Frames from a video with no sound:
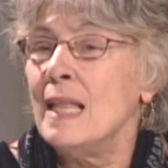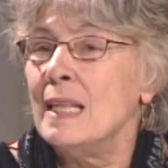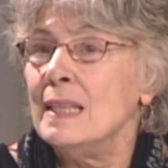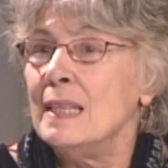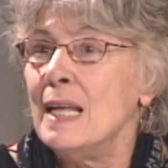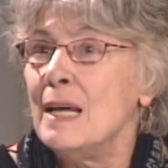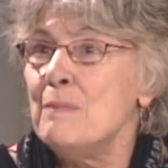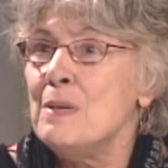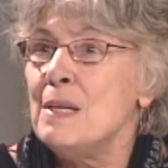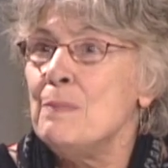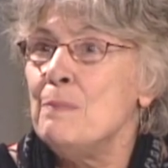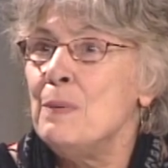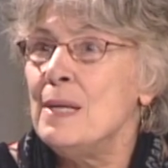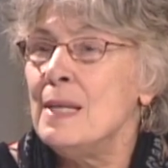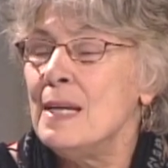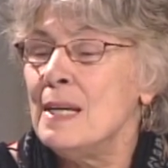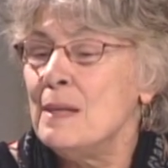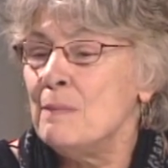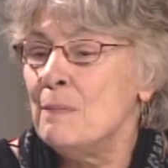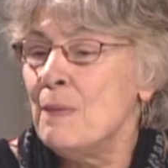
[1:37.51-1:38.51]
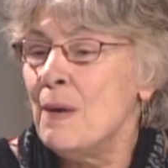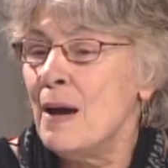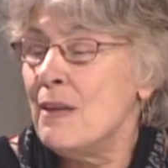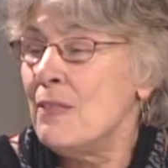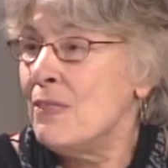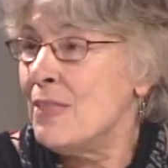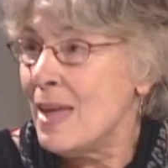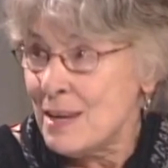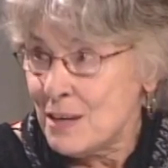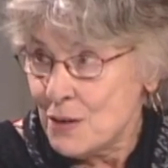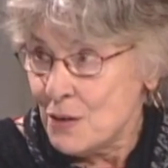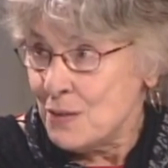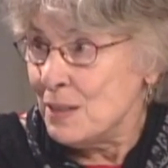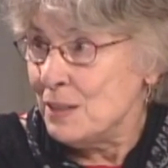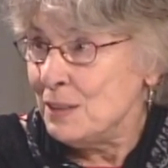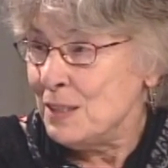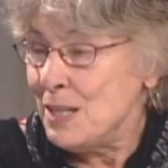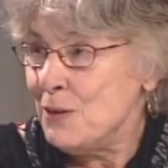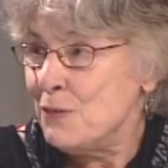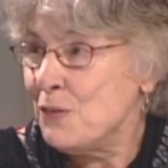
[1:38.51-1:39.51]
Let me begin by thanking
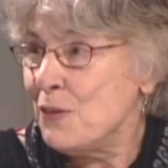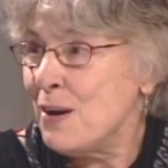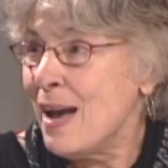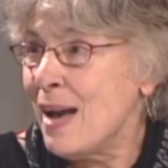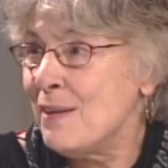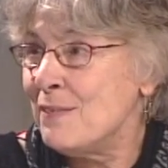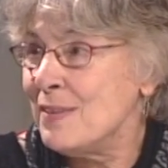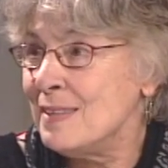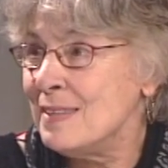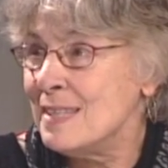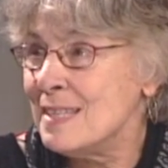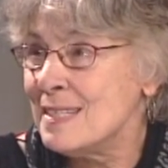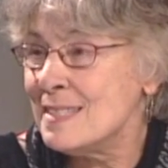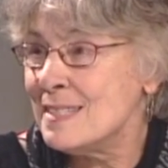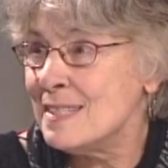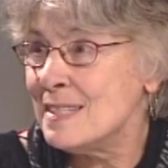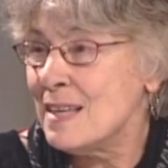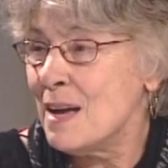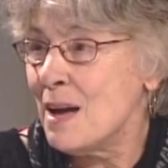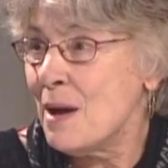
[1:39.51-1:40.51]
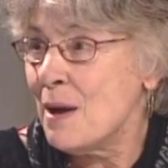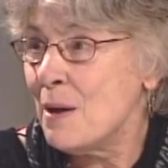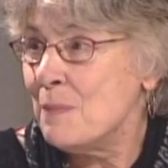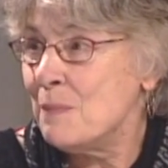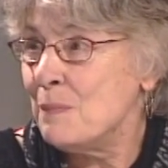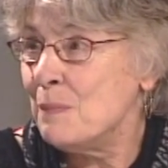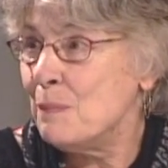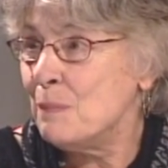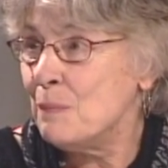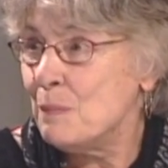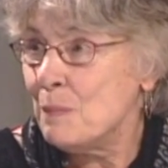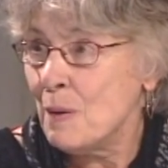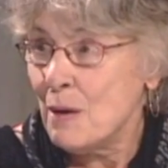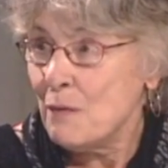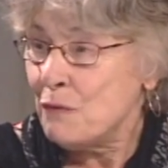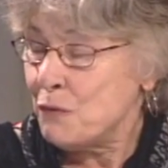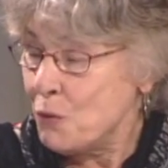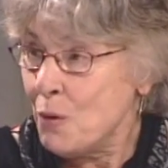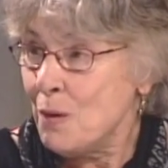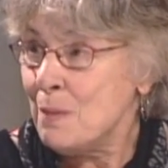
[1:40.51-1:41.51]
the League for having this
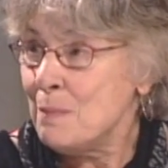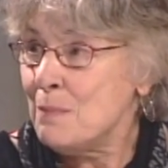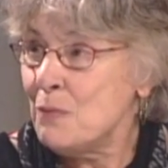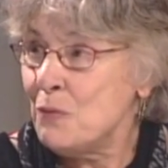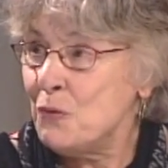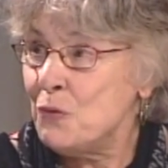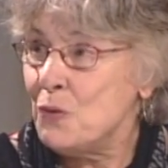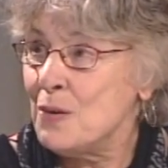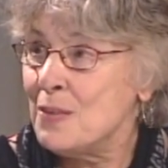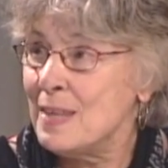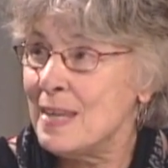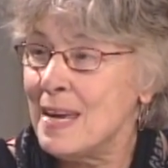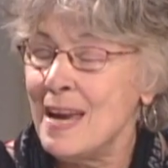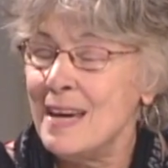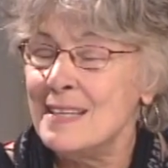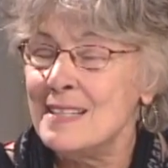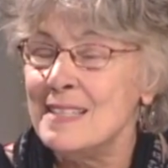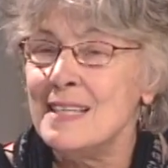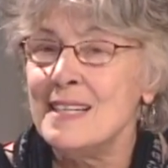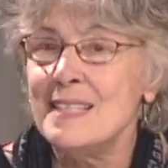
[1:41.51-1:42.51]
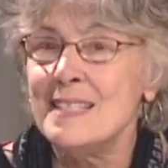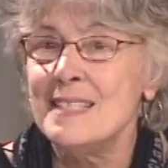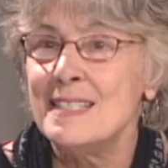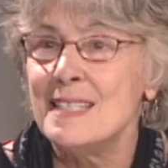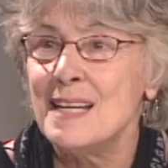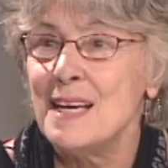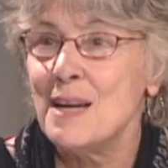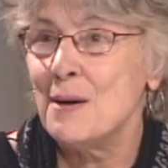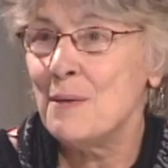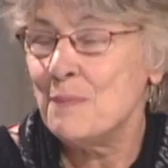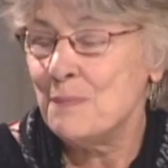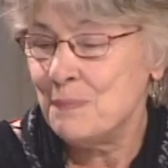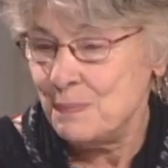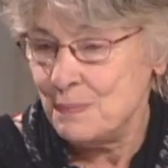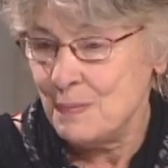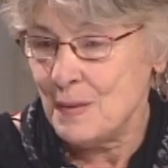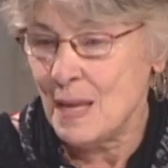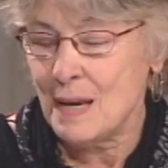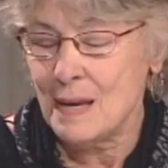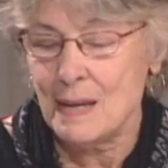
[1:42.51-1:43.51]
a forum for the candidates. I
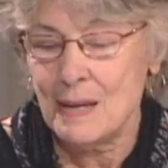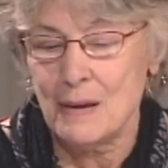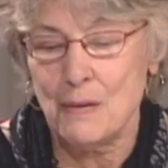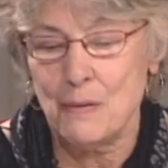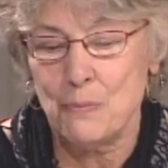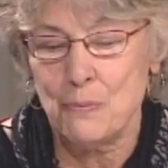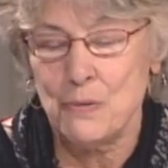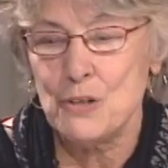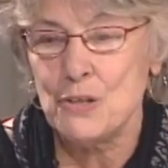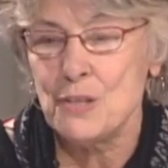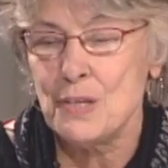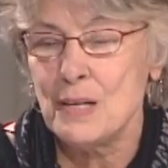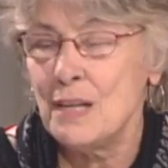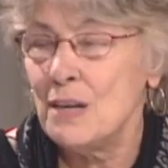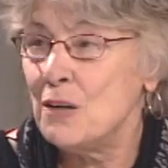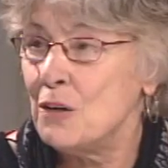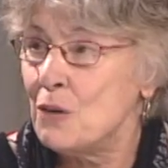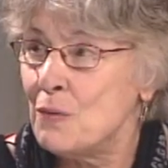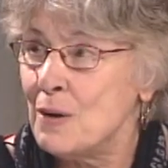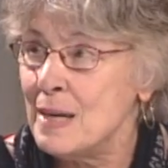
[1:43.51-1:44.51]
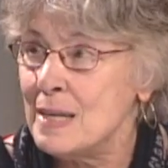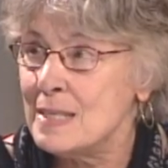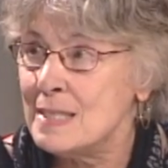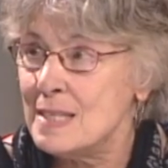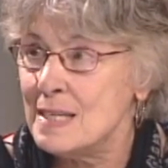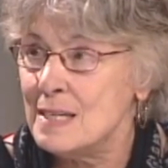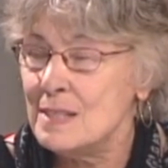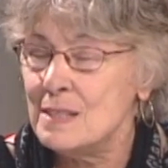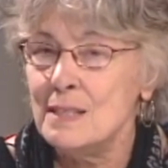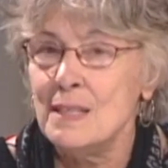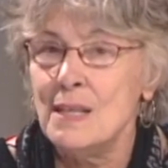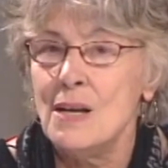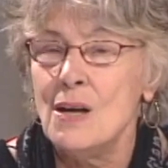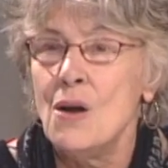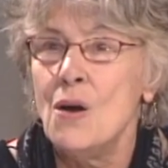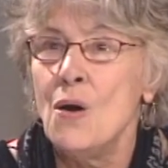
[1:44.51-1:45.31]
appreciate it a great deal.